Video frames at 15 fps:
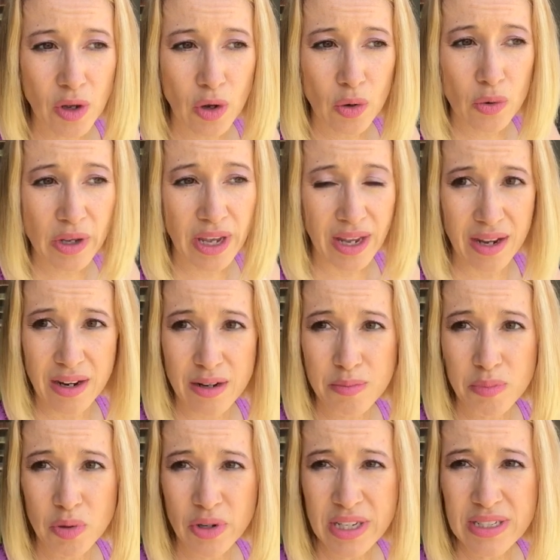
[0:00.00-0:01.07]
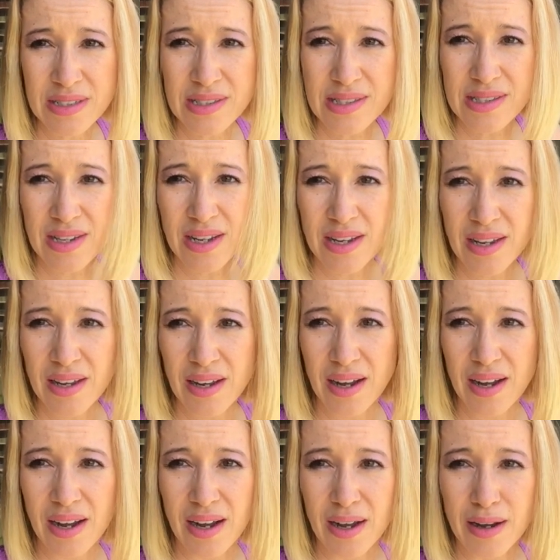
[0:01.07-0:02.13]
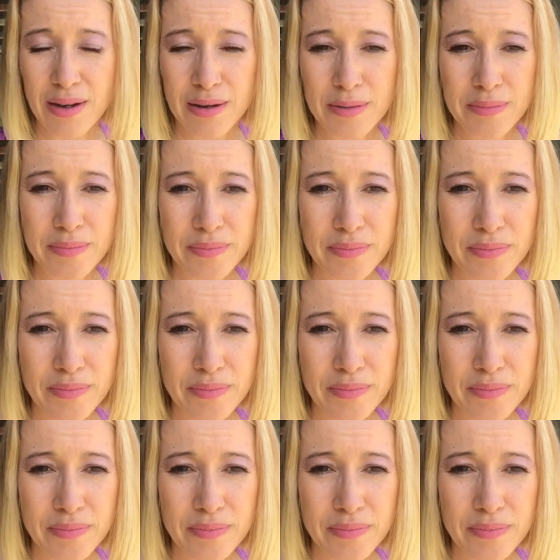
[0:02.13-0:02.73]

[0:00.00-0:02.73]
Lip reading: okay on points. I